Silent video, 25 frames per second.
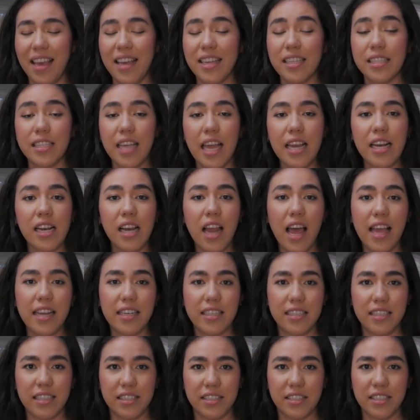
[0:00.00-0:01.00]

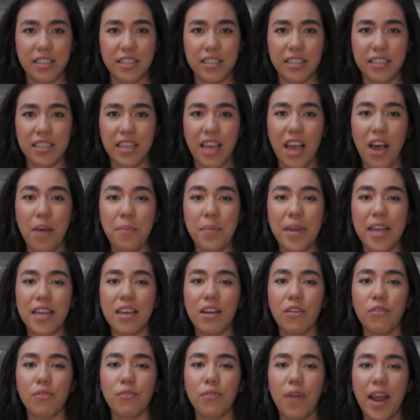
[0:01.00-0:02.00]
Satellite dishes come in
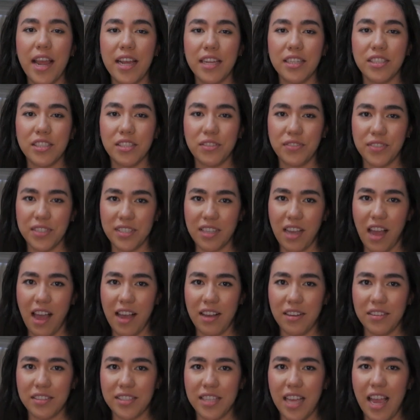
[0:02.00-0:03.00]
a range of
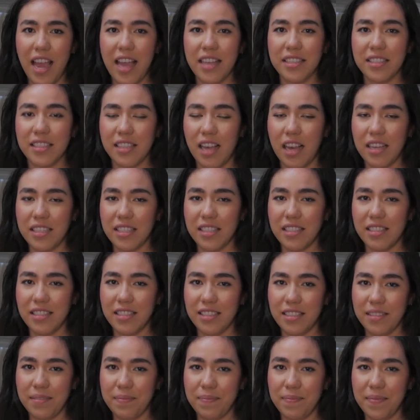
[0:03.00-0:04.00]
styles and
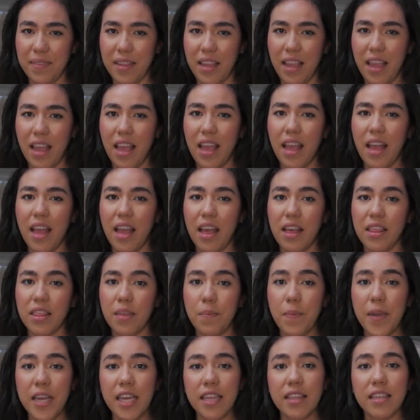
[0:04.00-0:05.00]
sizes.
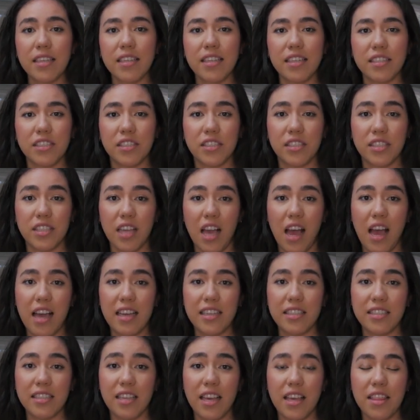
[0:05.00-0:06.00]
The bigger the dish
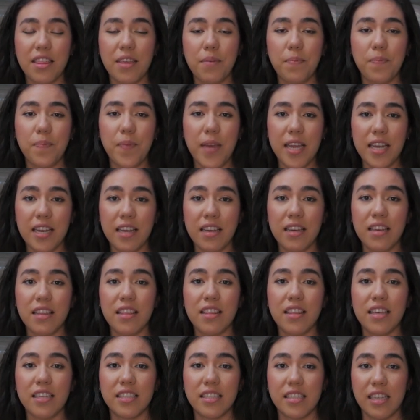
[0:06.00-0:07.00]
size, the better
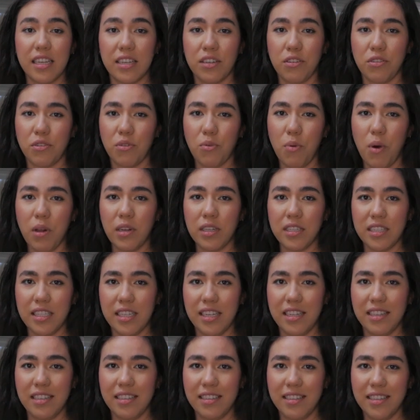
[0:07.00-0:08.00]
the signal
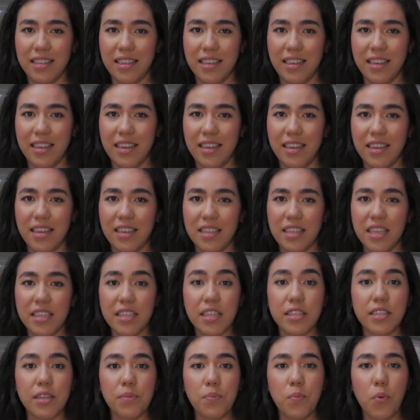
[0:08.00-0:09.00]
quality.
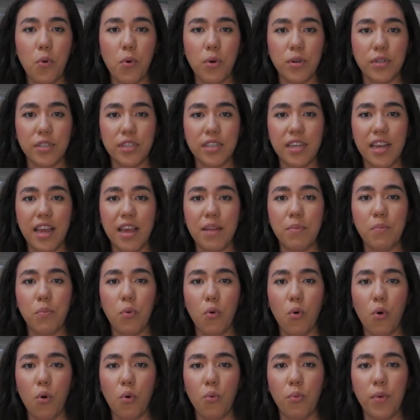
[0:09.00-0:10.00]
This is important in
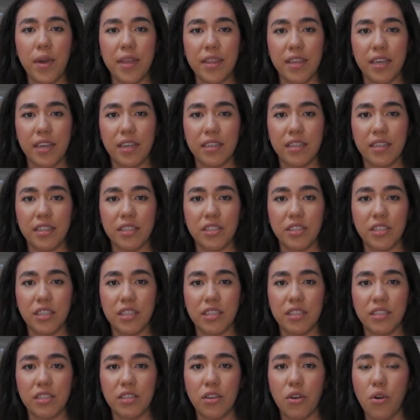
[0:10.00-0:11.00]
poor weather
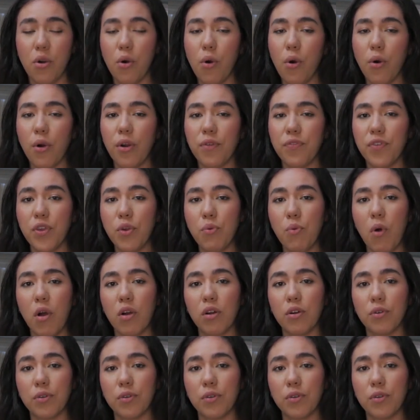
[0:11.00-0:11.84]
conditions, or if you want